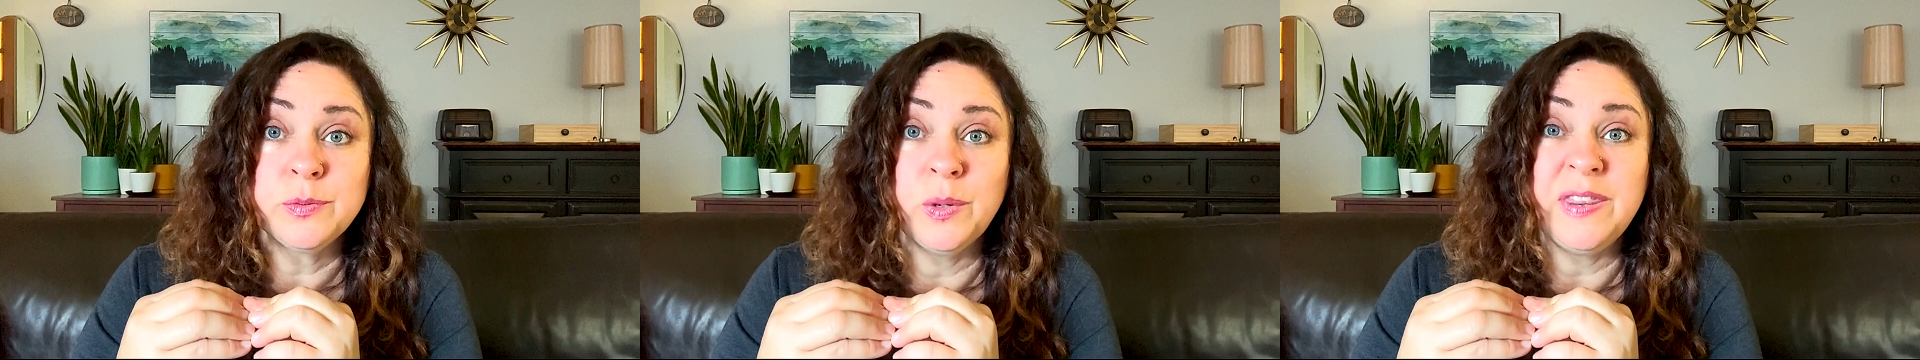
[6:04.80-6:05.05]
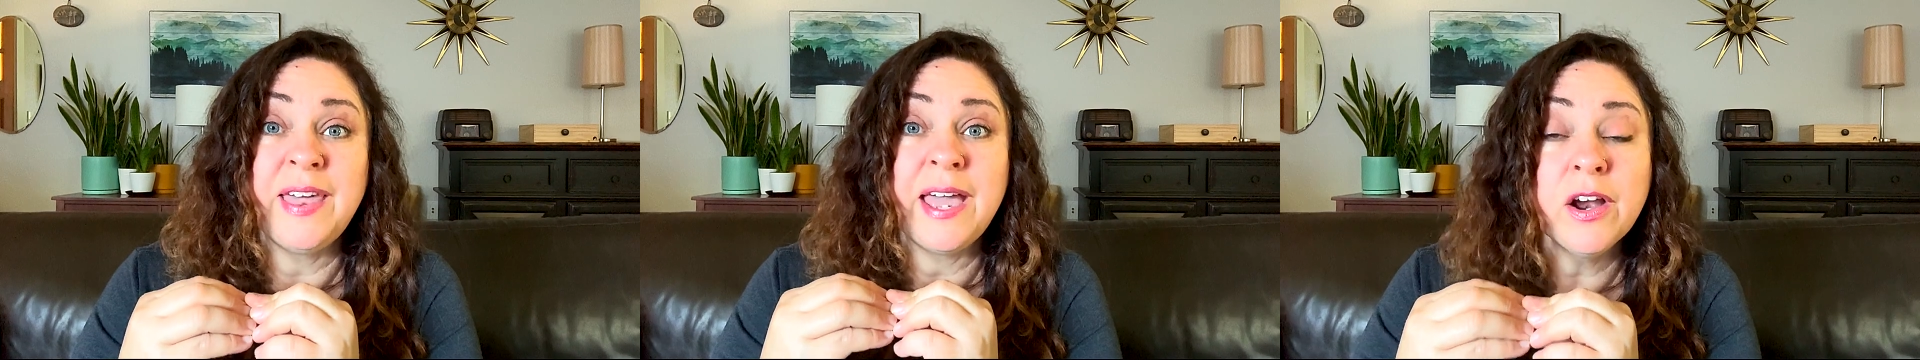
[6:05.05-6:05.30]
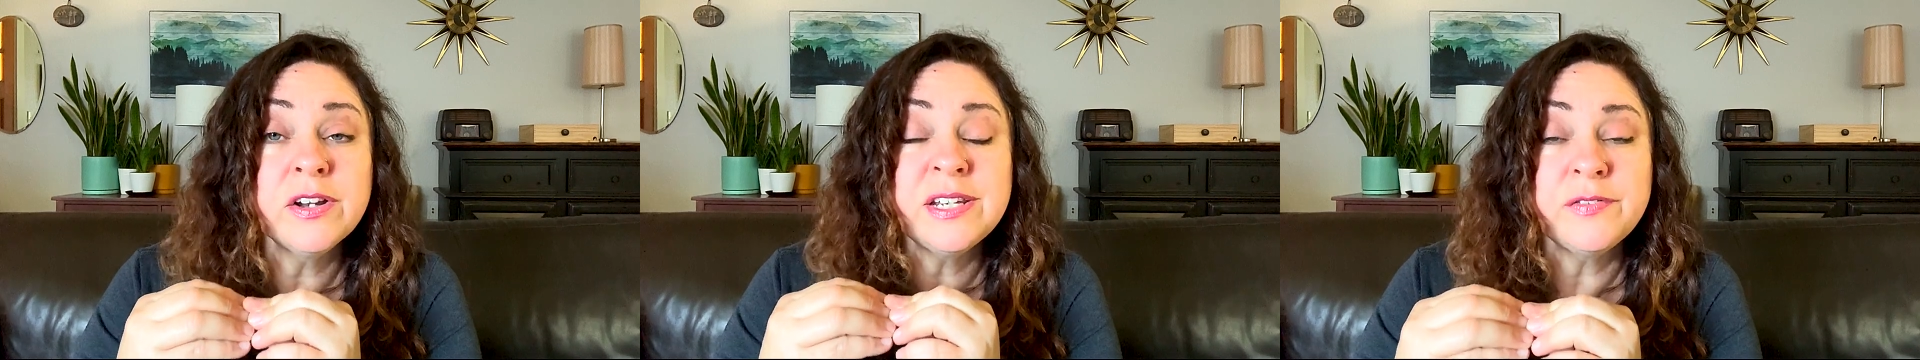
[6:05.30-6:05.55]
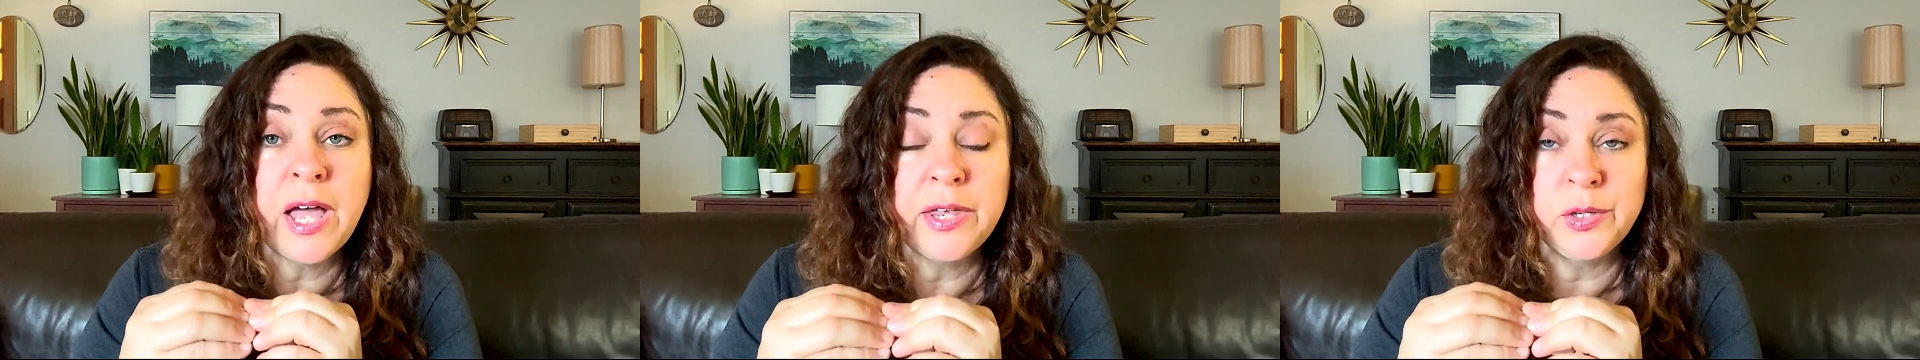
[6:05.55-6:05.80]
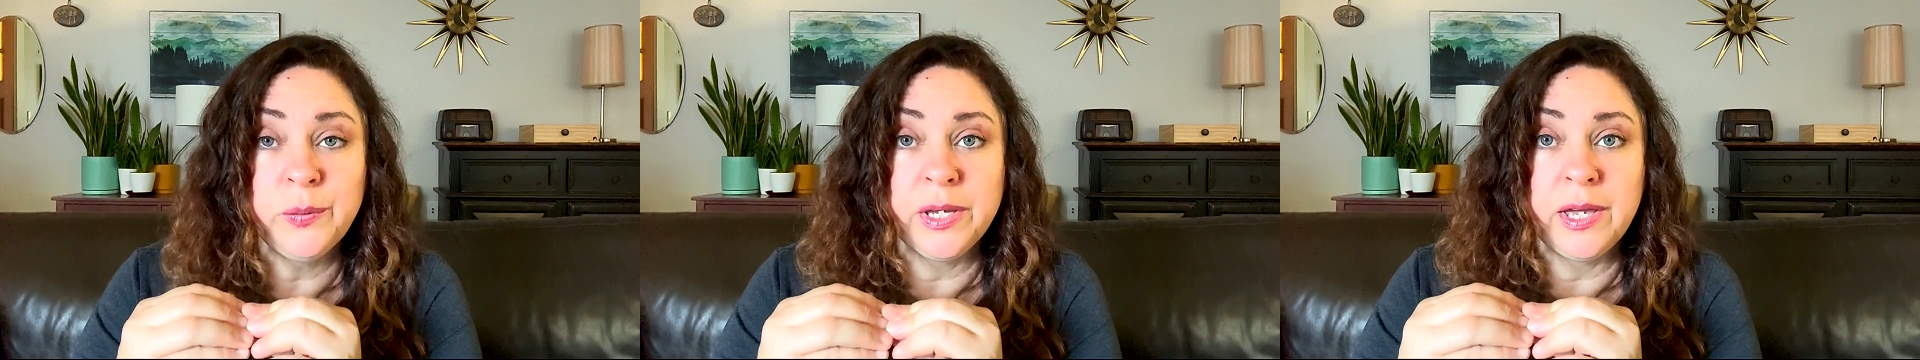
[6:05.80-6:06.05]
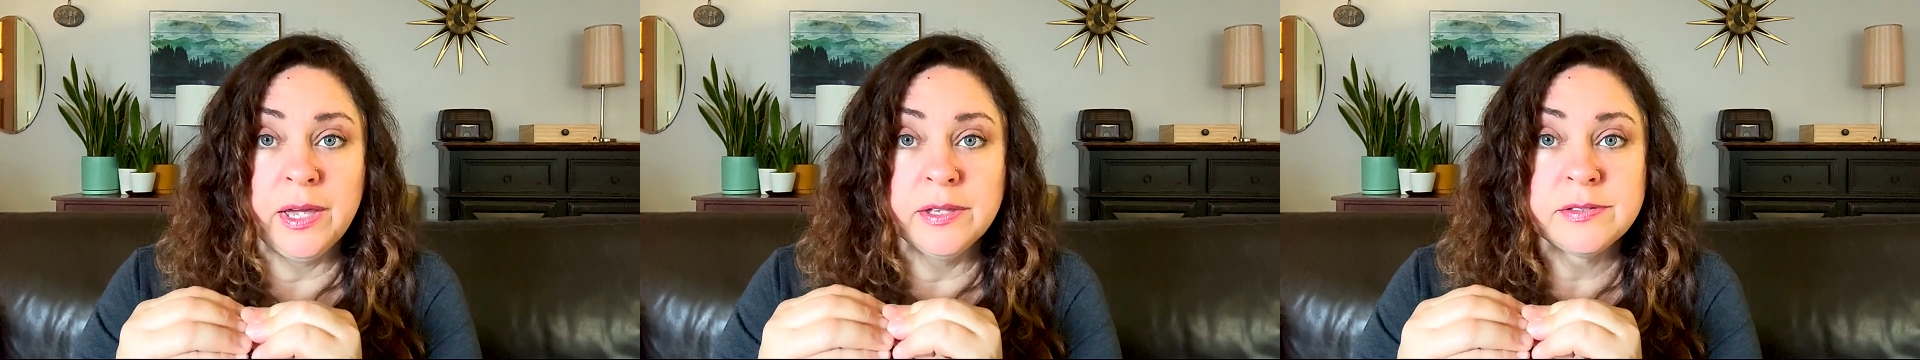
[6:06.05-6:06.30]
when they are
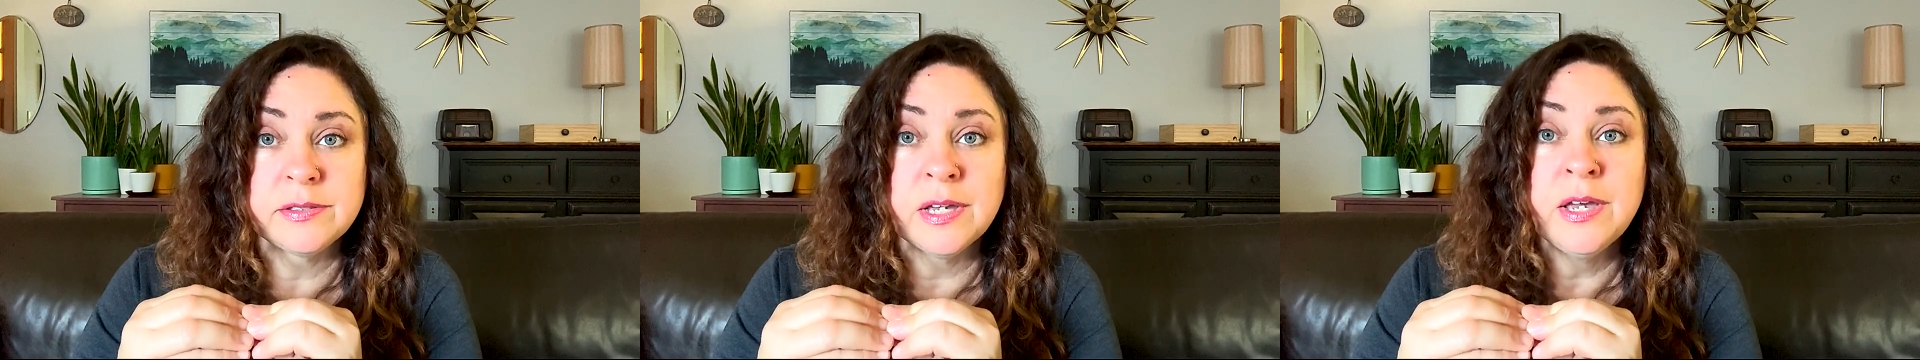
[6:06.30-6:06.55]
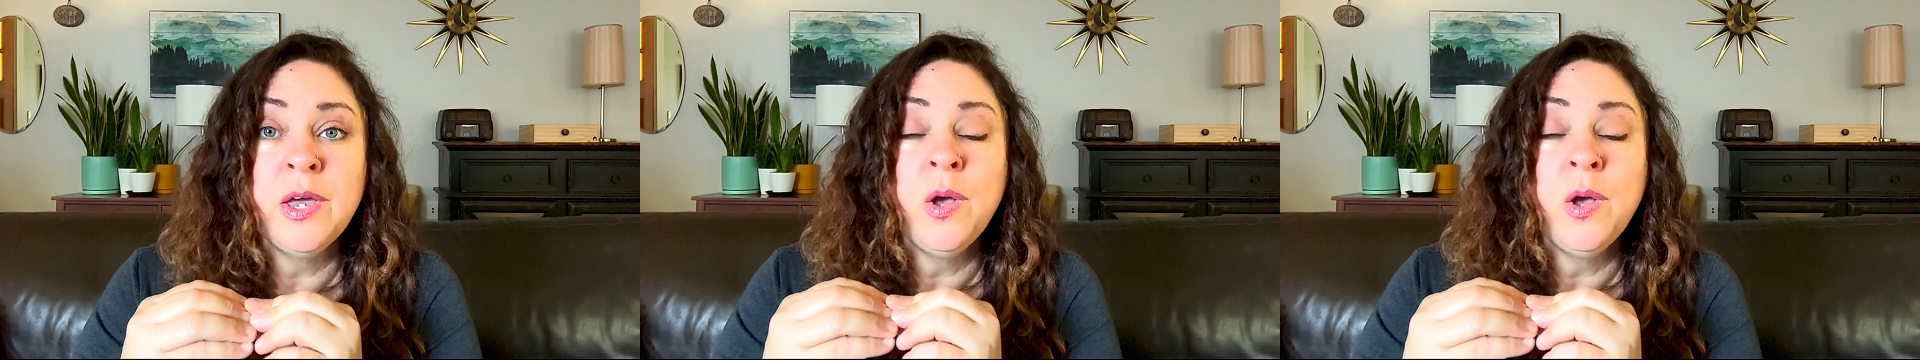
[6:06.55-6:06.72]
devaluing us,